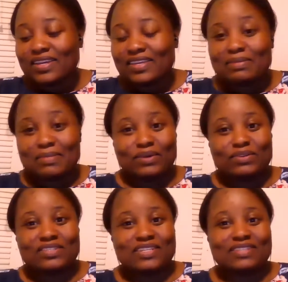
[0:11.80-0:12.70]

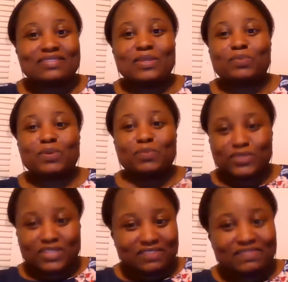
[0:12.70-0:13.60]
emails, and people
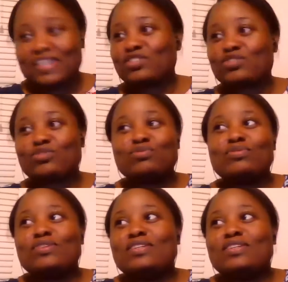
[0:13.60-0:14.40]
saying thanks to